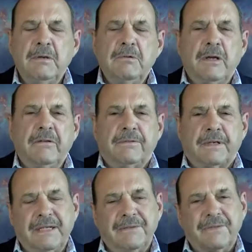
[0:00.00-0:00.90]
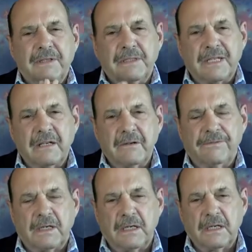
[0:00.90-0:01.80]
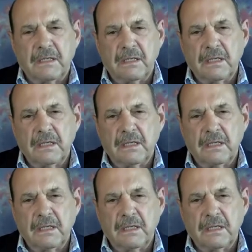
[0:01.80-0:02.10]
we've kind of identified